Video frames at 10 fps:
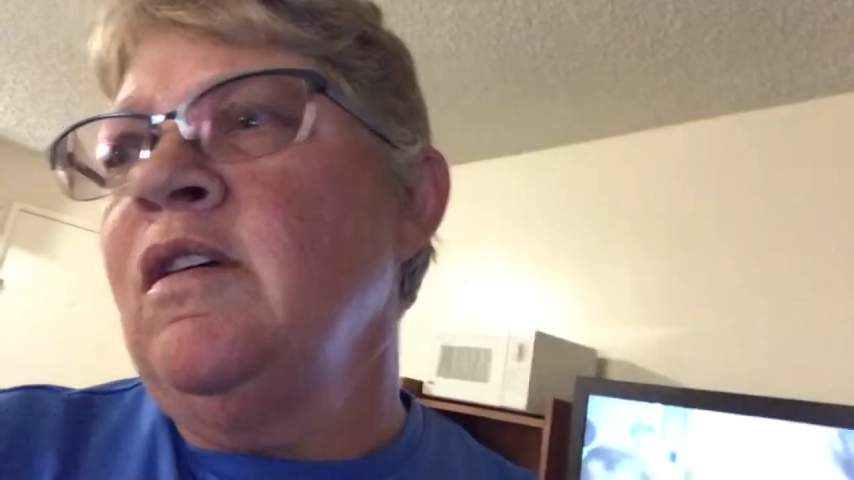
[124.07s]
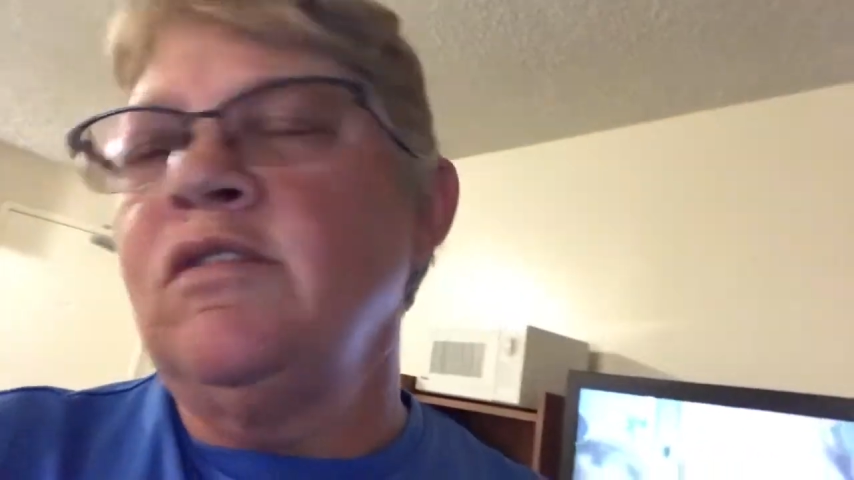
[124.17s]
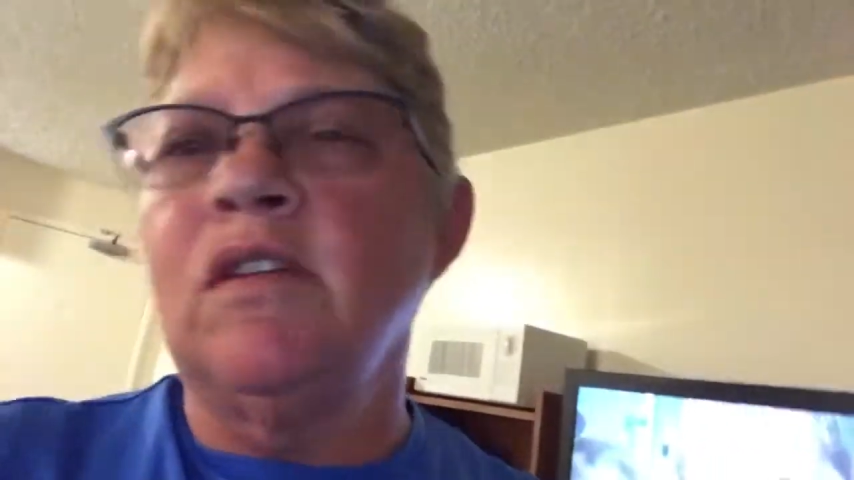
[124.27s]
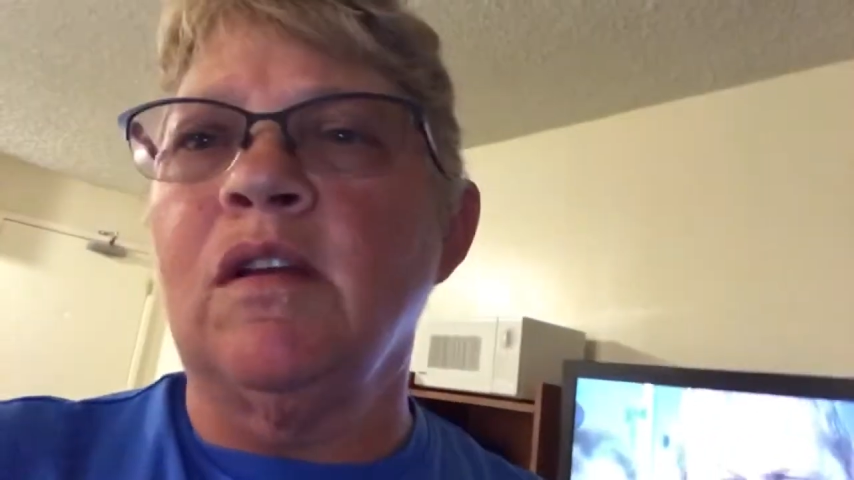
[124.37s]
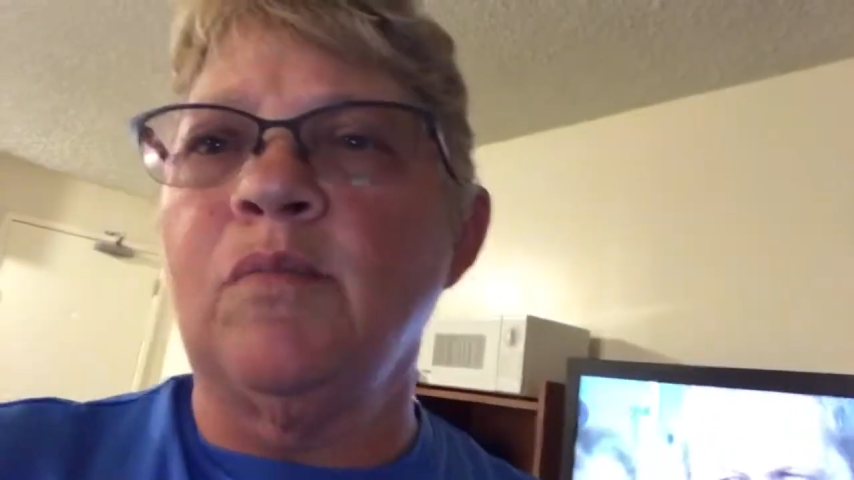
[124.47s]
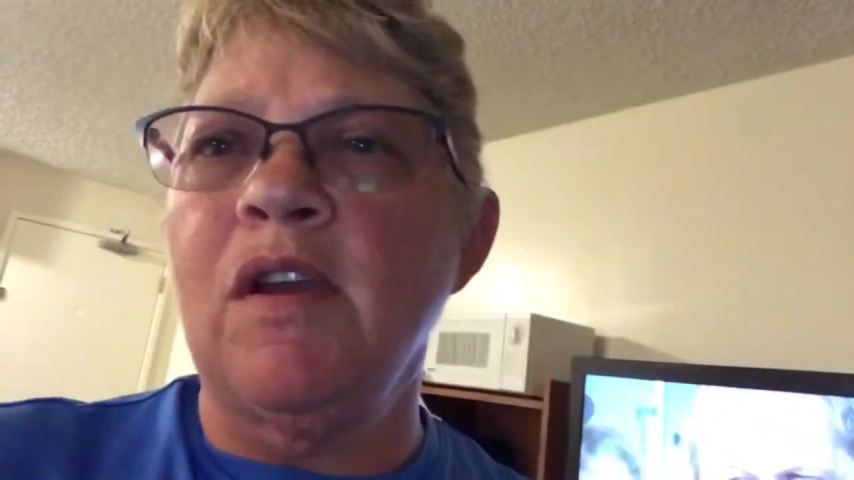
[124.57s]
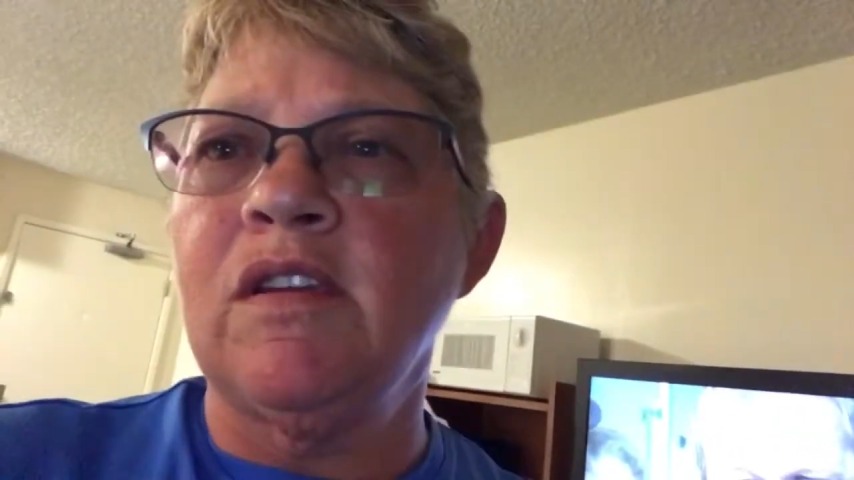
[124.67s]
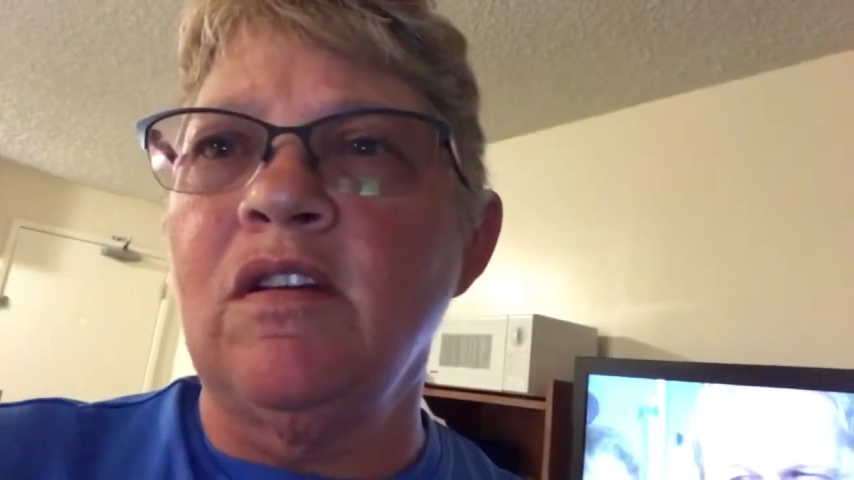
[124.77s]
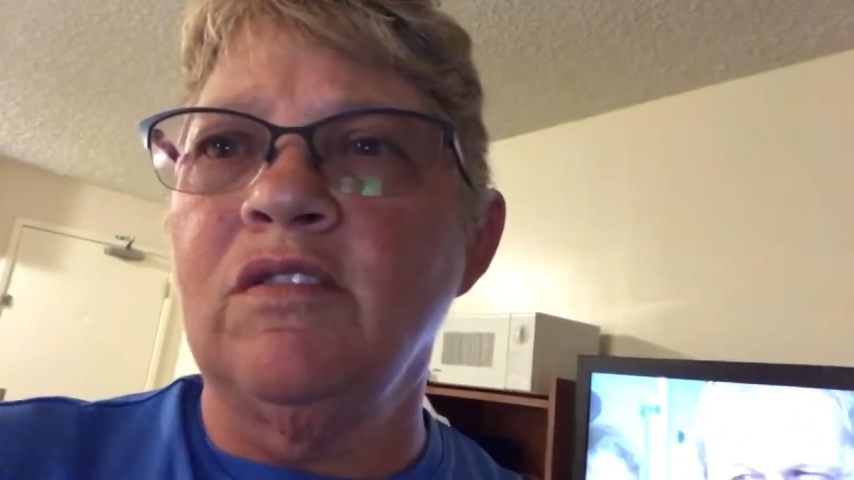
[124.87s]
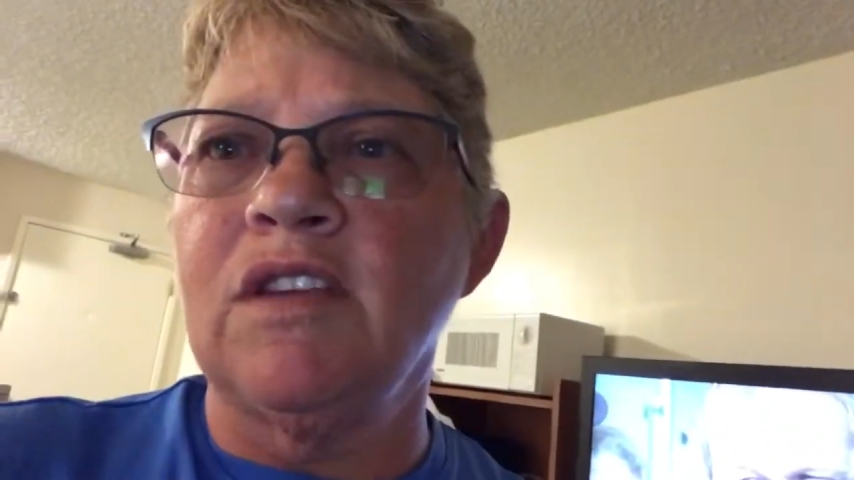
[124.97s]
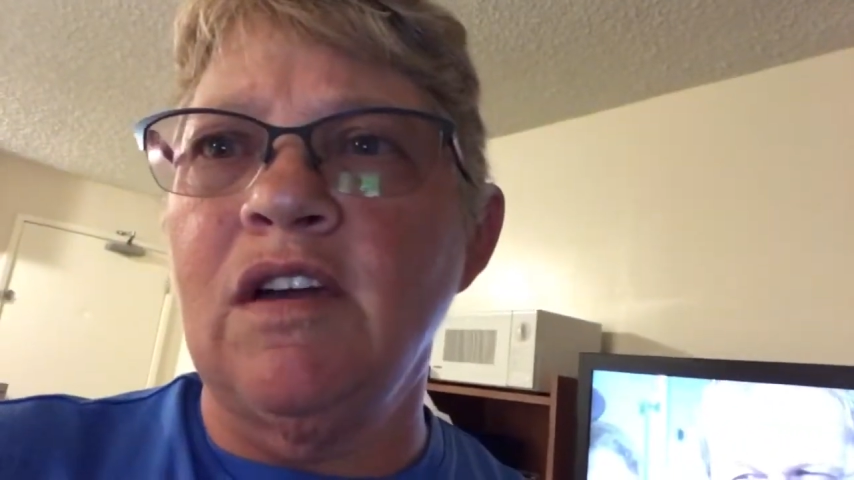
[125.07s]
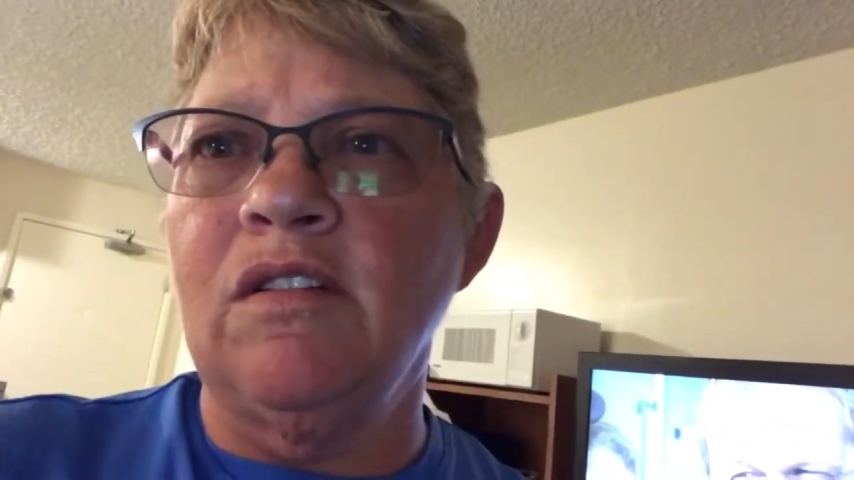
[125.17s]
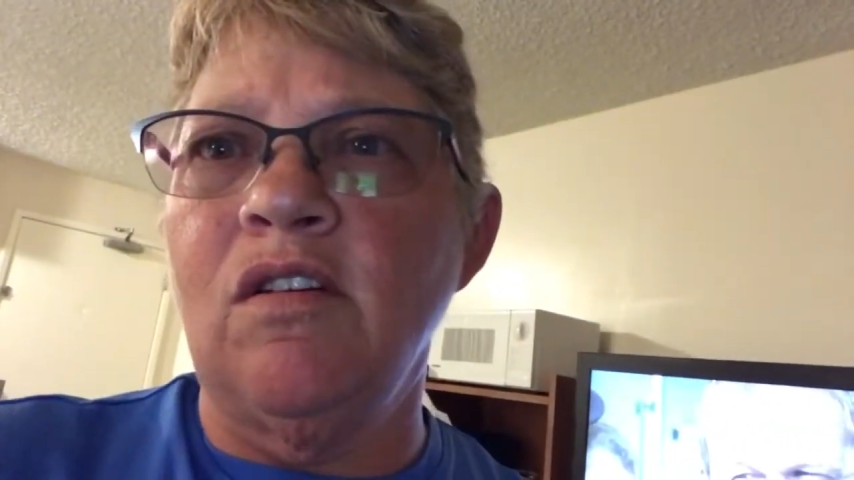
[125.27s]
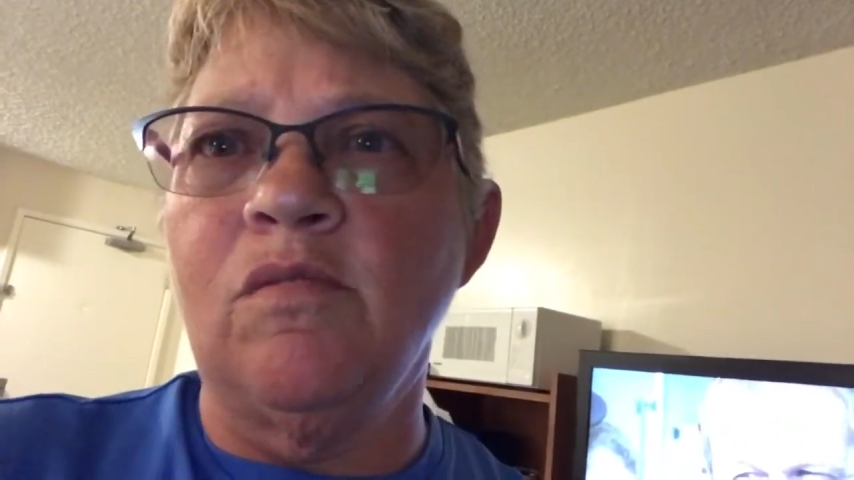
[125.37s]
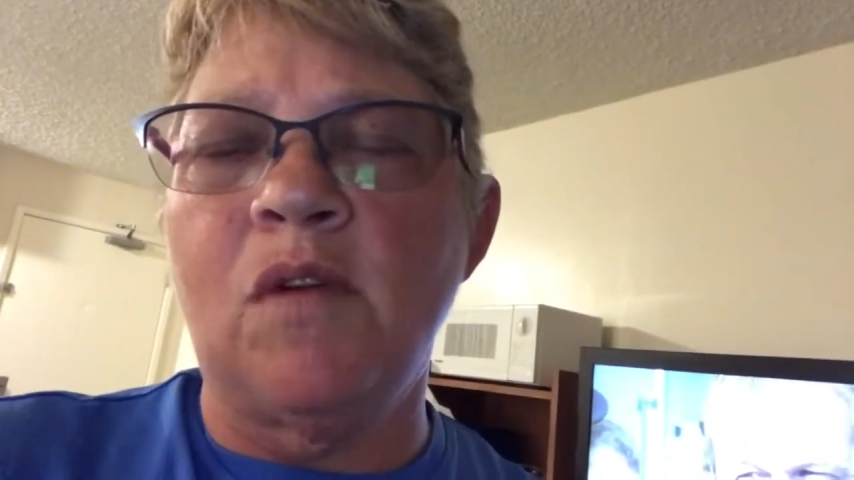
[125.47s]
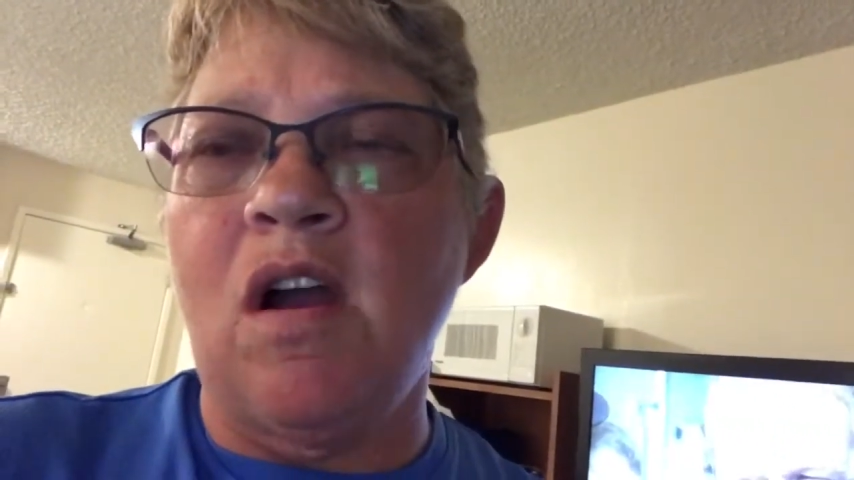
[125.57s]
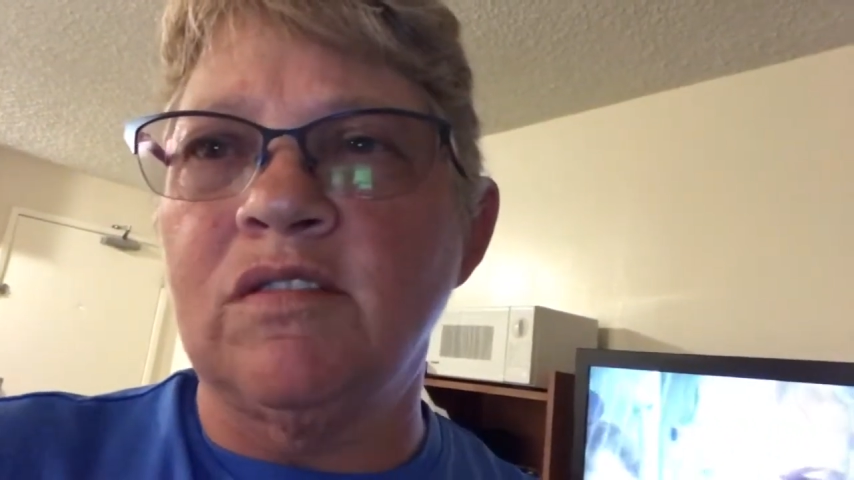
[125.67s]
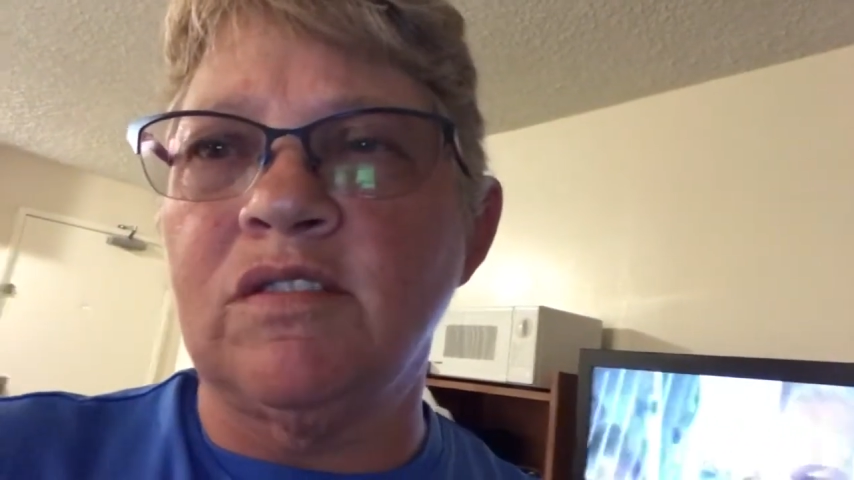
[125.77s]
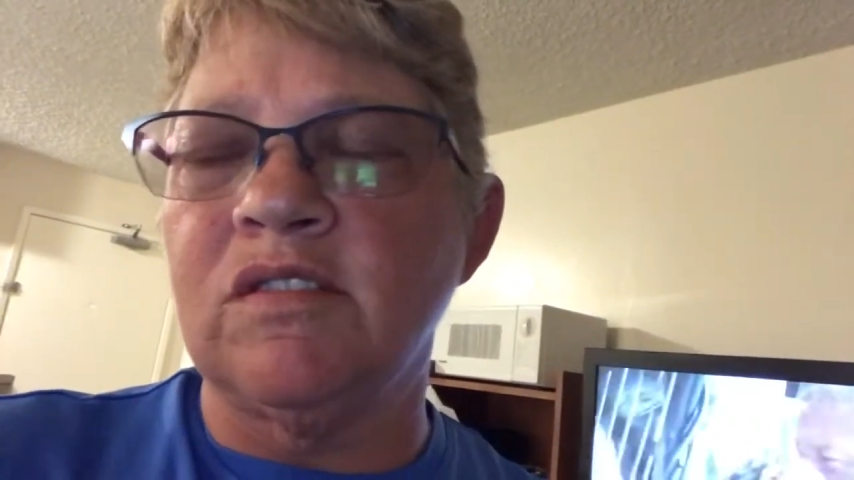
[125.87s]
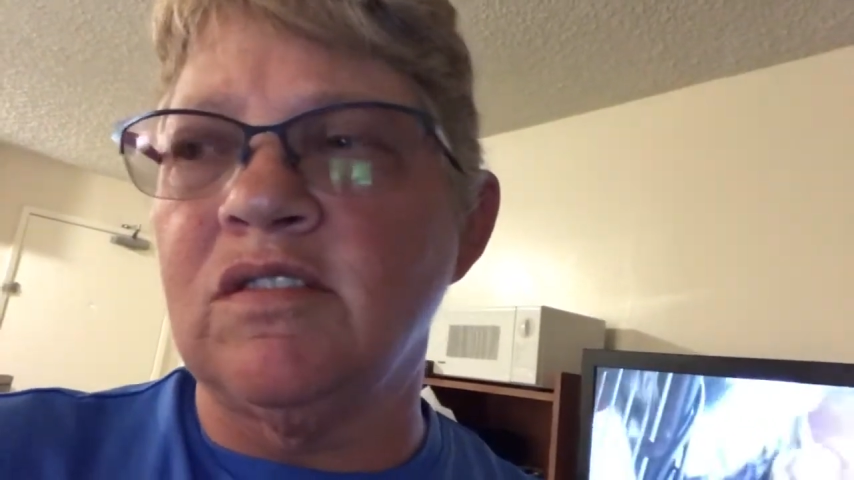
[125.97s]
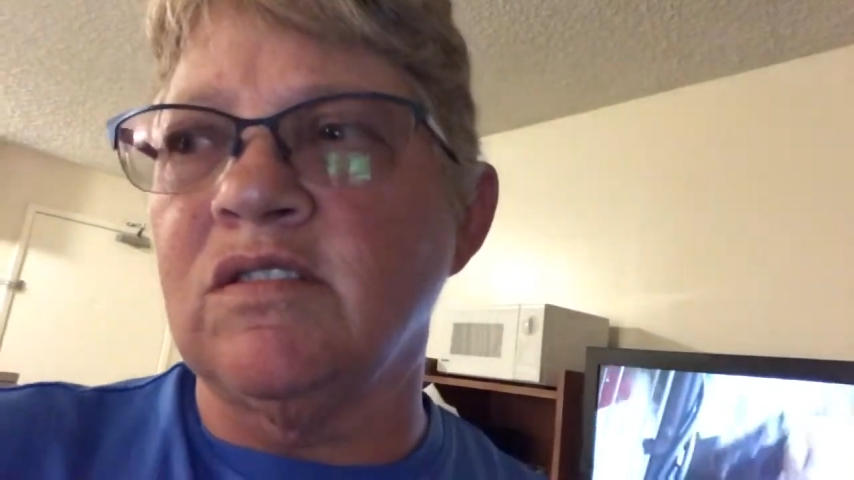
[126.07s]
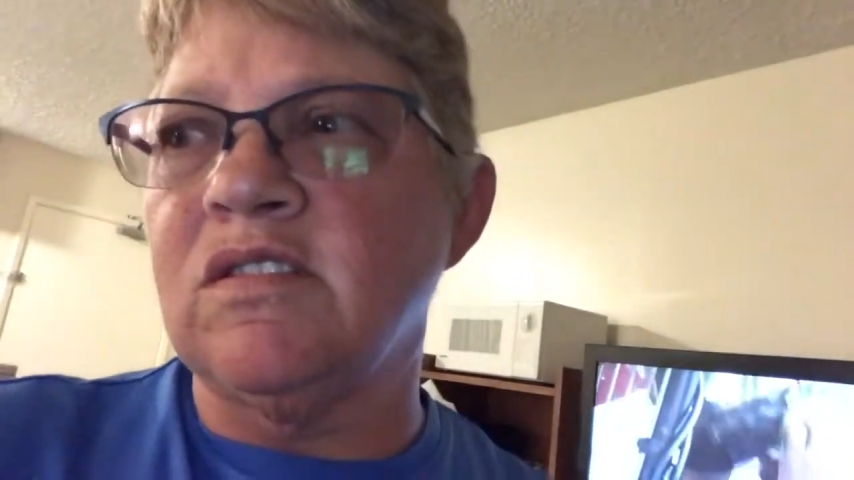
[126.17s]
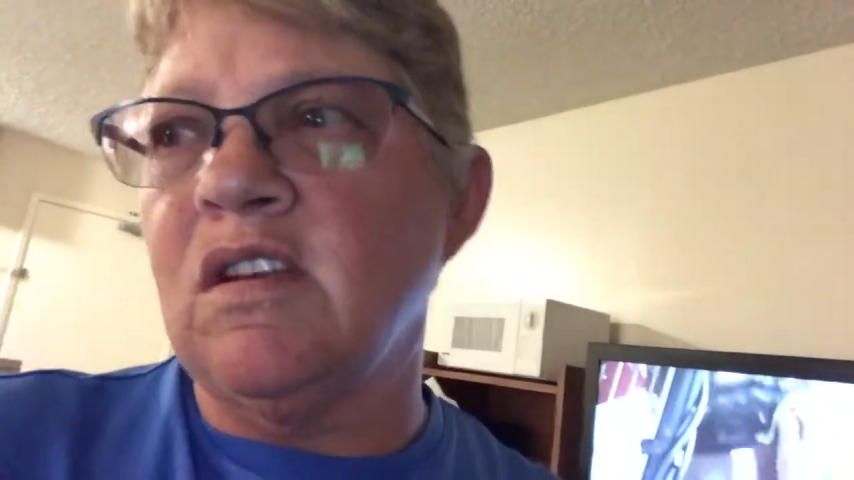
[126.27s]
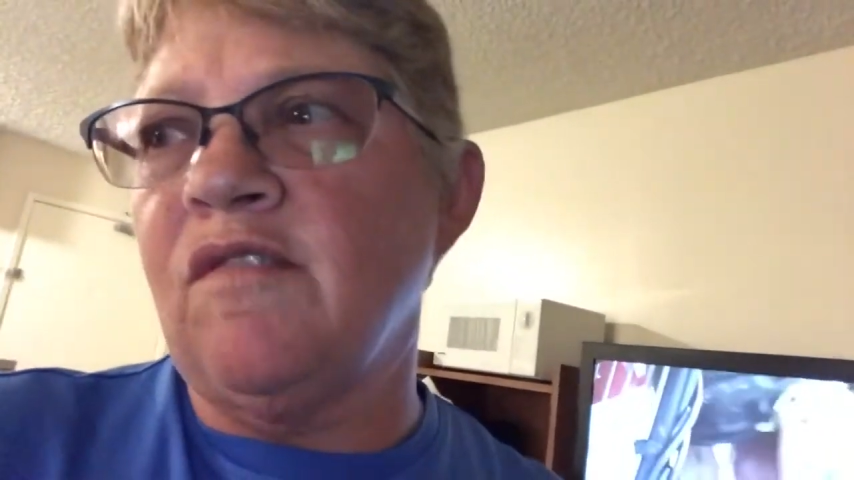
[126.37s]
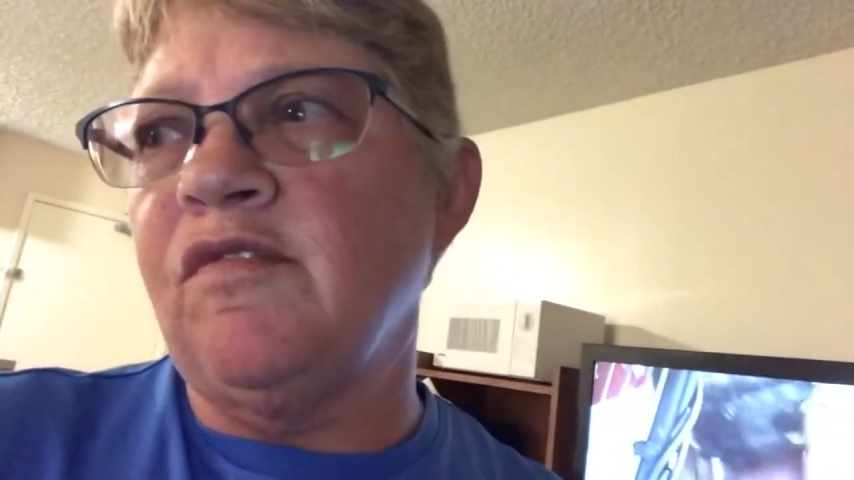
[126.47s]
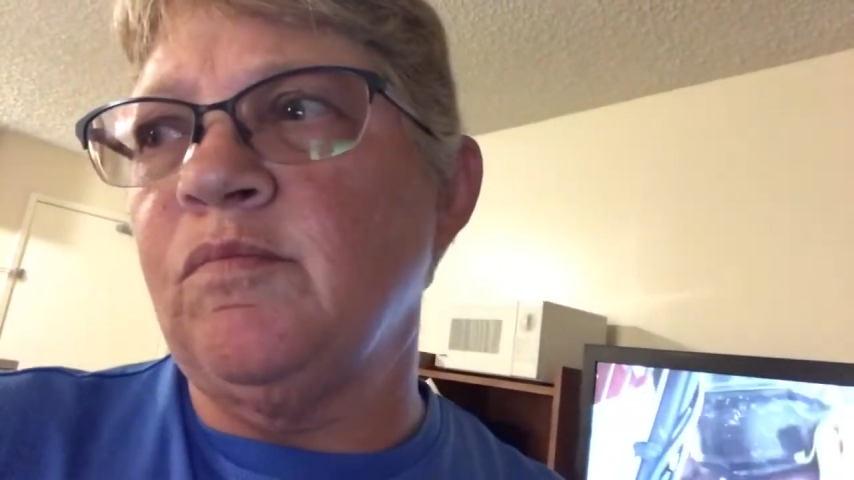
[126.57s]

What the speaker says: you got to break it all down, all the boxes and stuff,